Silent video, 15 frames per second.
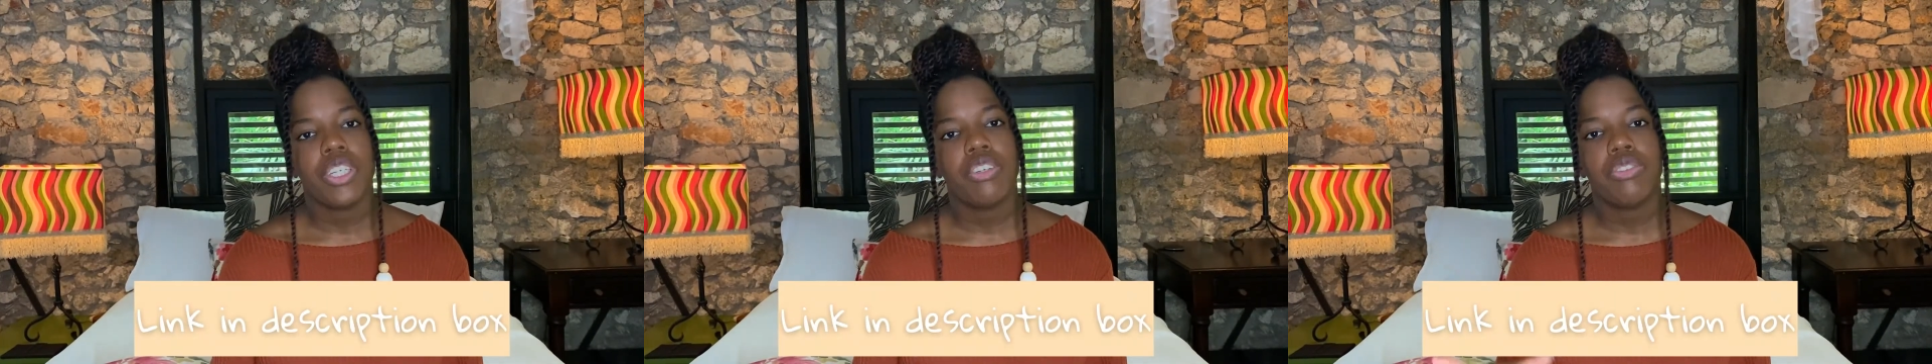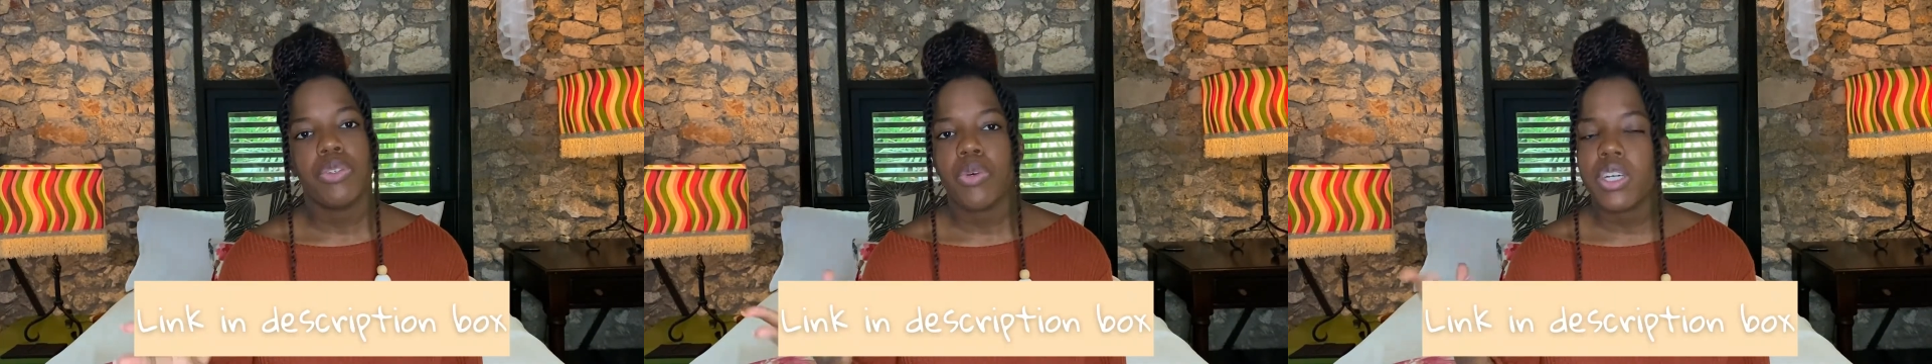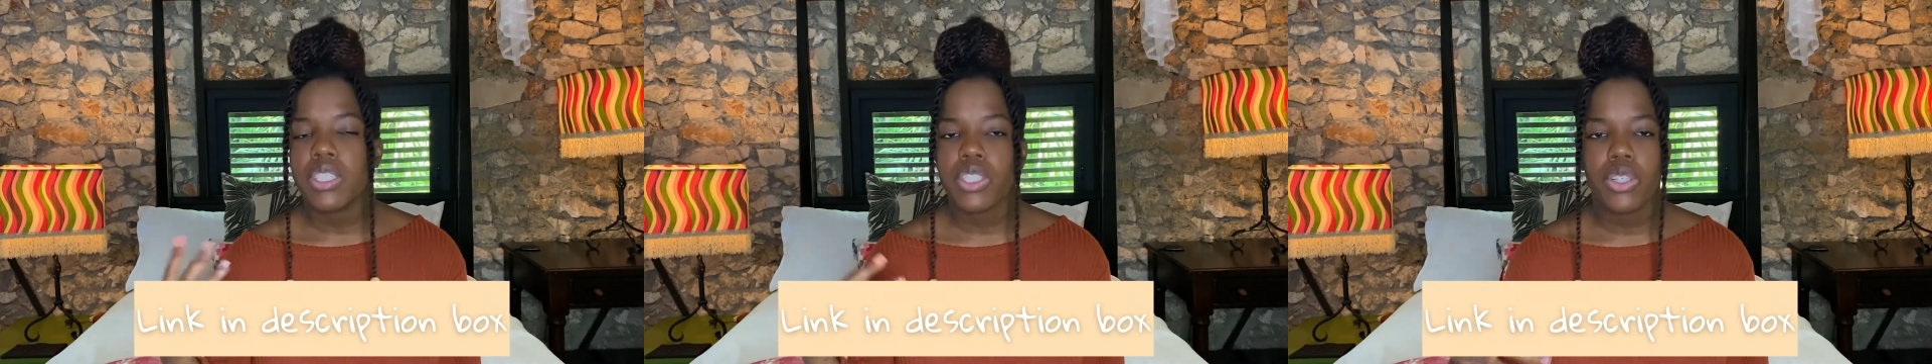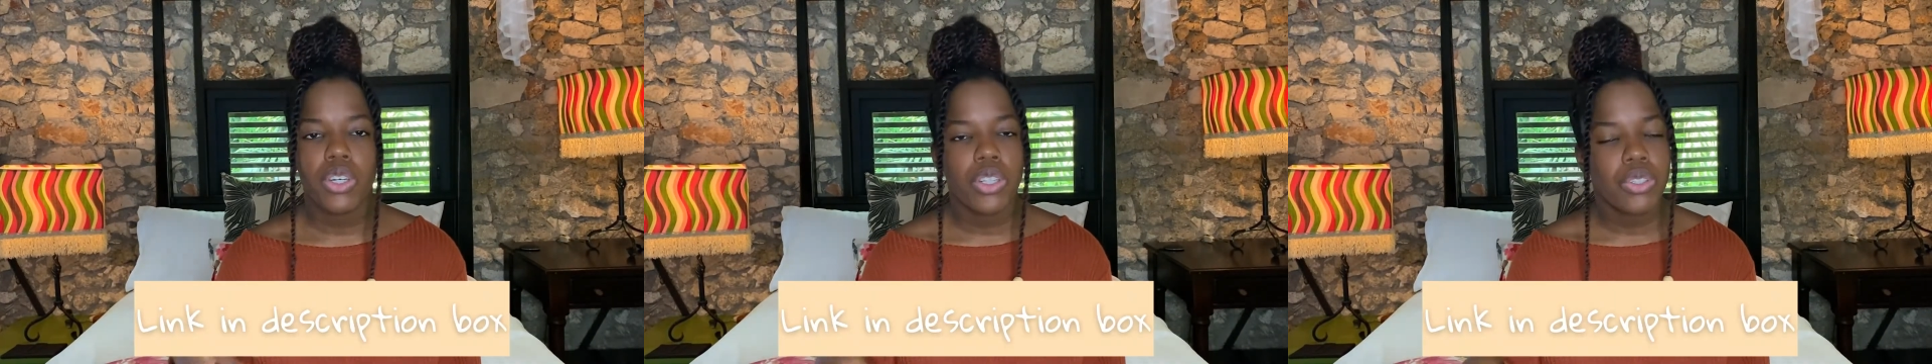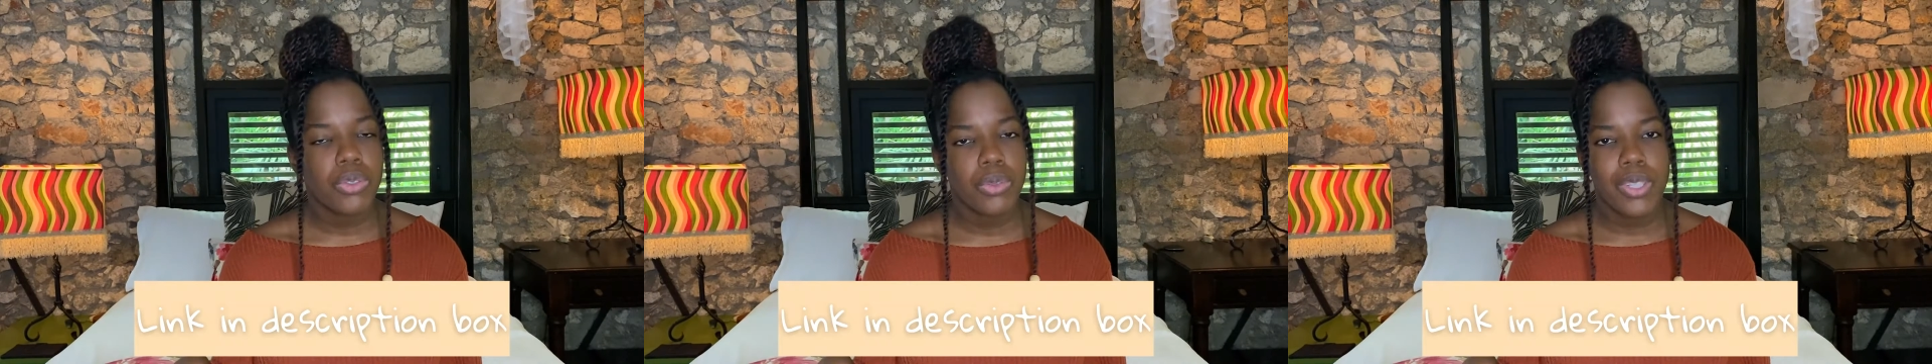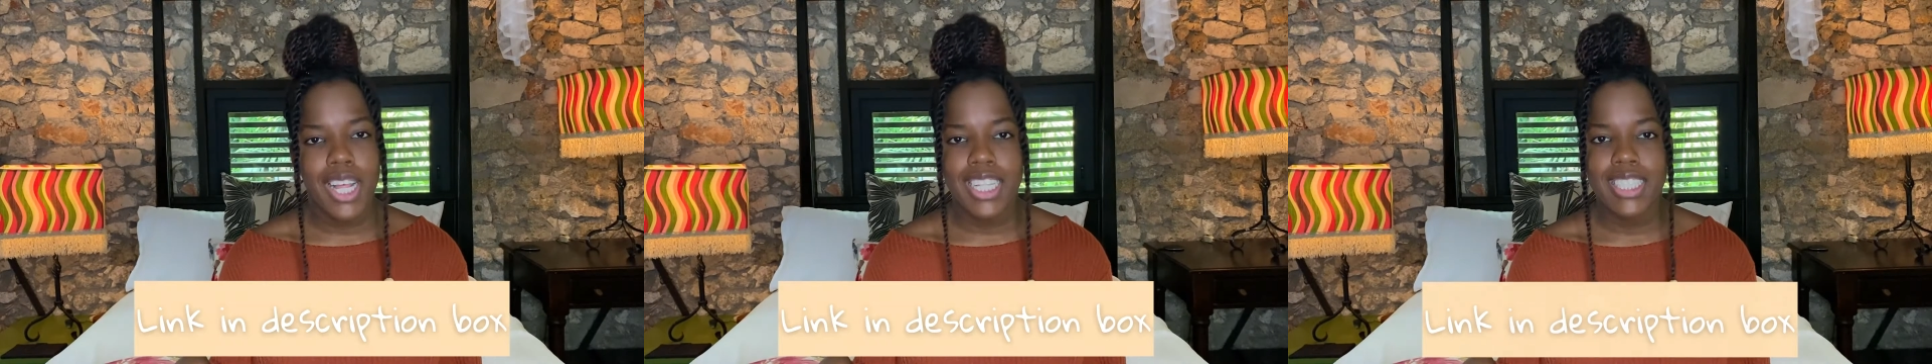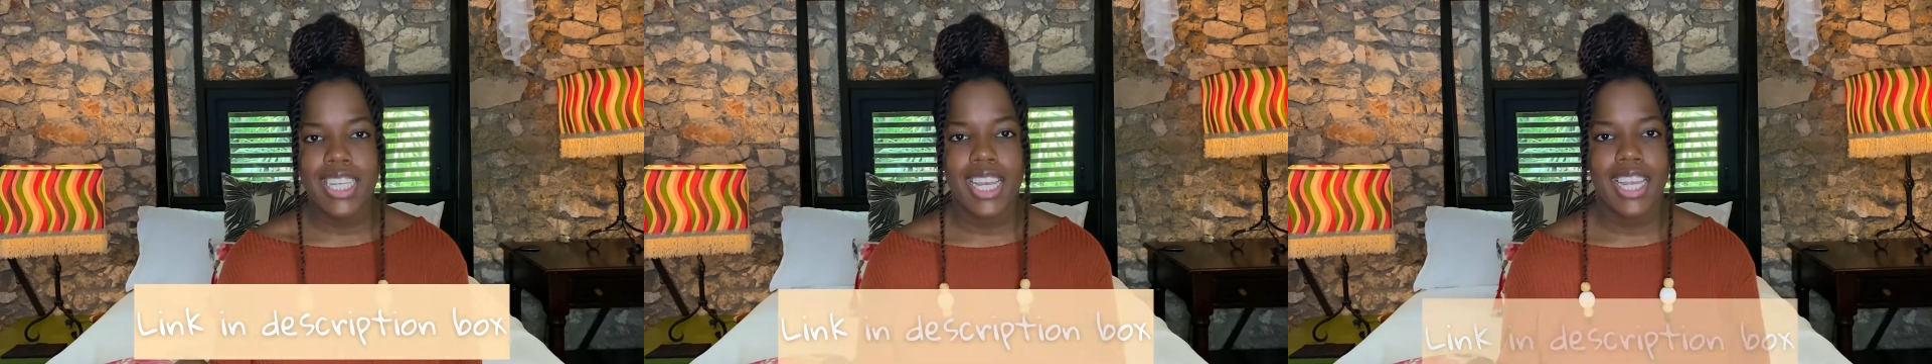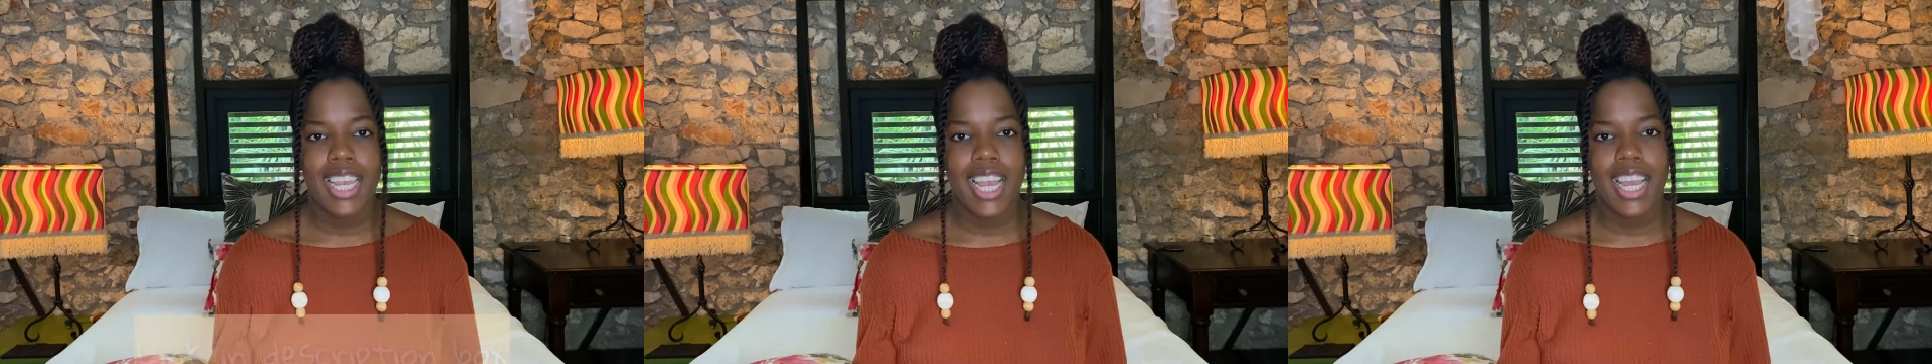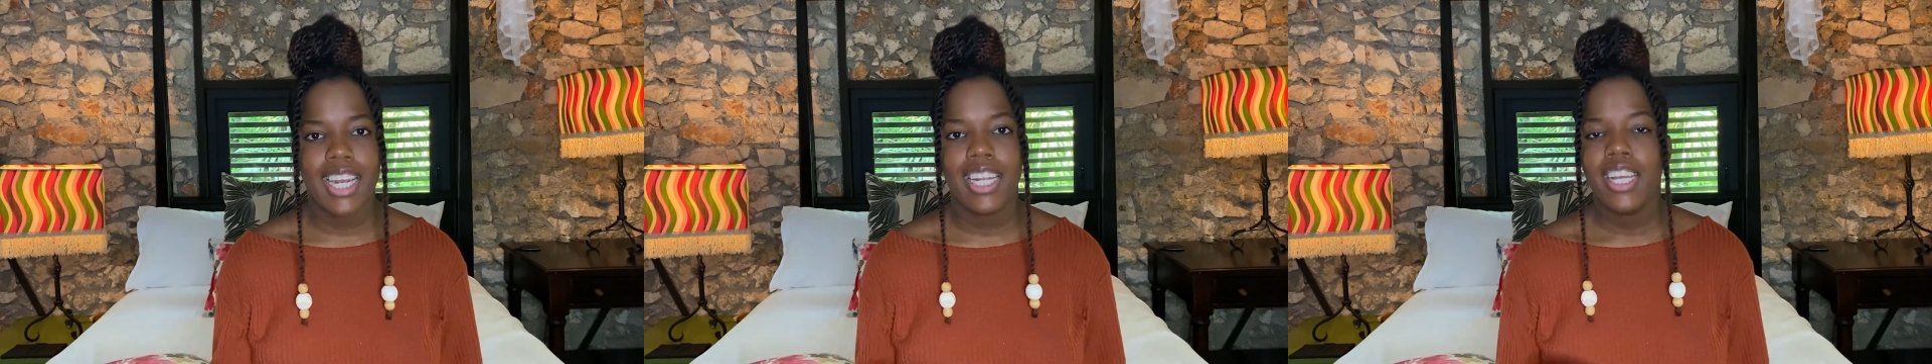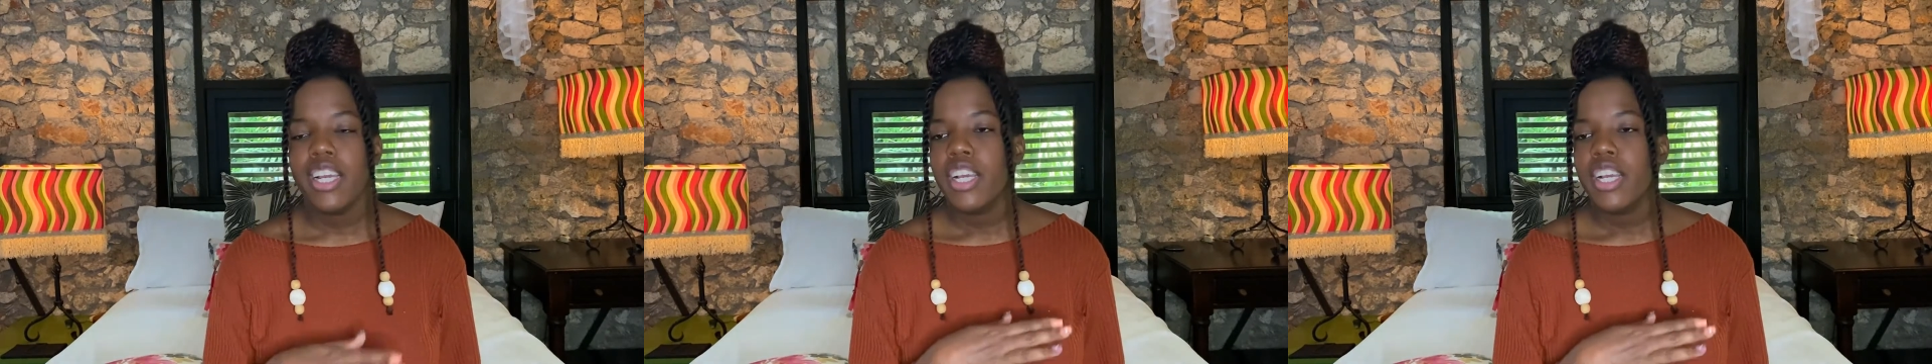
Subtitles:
If you want to go through that again,